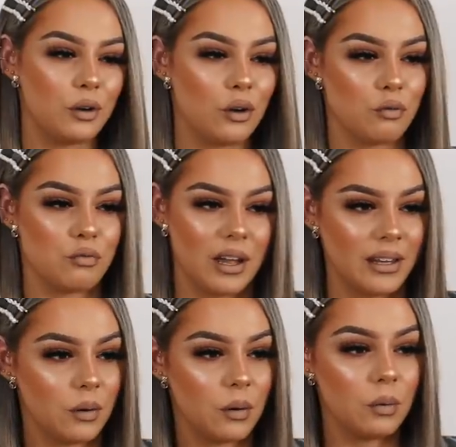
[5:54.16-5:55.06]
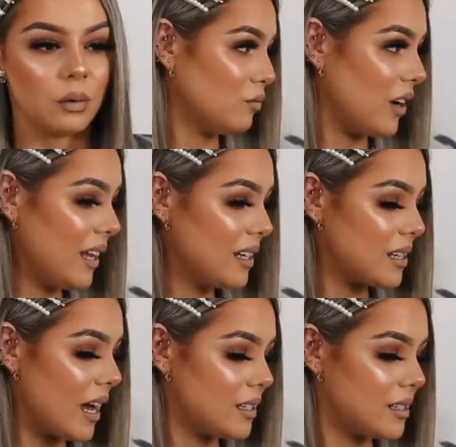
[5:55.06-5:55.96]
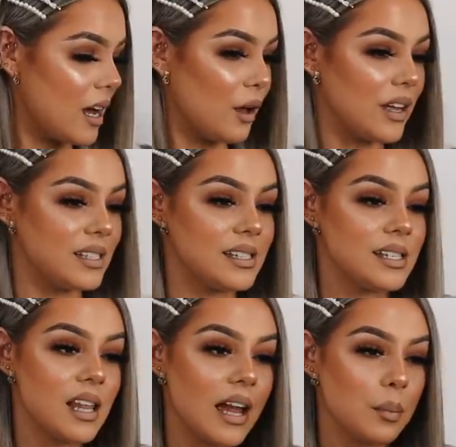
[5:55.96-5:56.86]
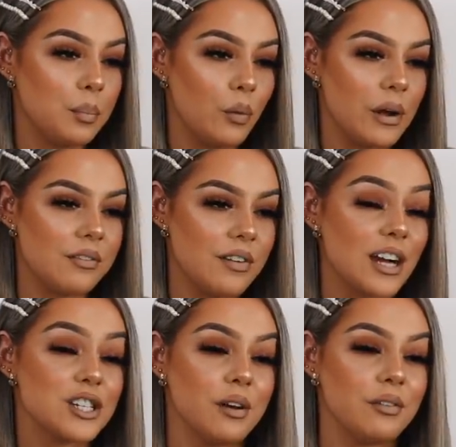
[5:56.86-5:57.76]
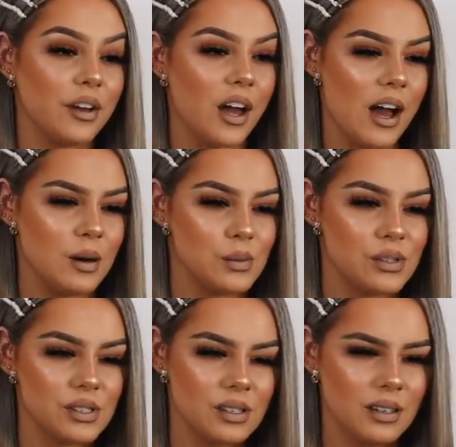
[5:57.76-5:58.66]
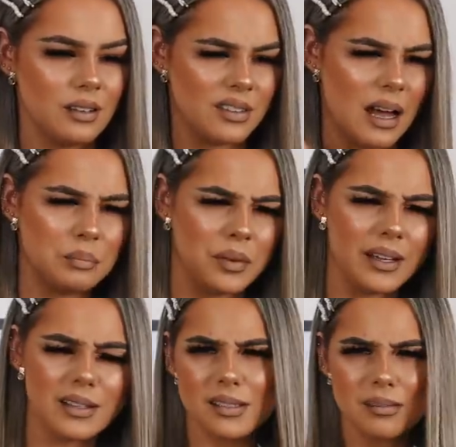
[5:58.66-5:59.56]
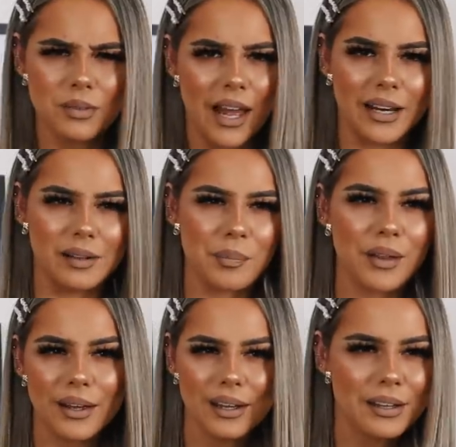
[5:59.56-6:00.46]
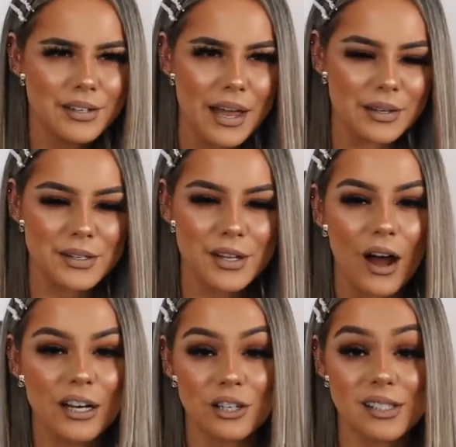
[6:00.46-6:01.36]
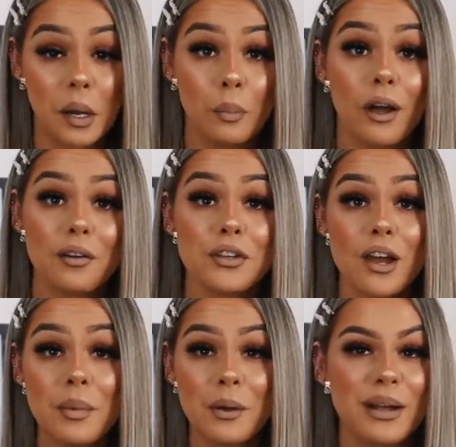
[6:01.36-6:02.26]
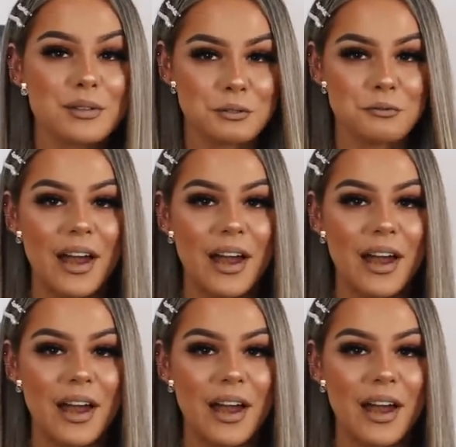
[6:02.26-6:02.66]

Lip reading: would look really cool. I'm really excited to style these. This is like boy fashion for girls, if that makes any sense. I dress like a boy half the time anyway, so it's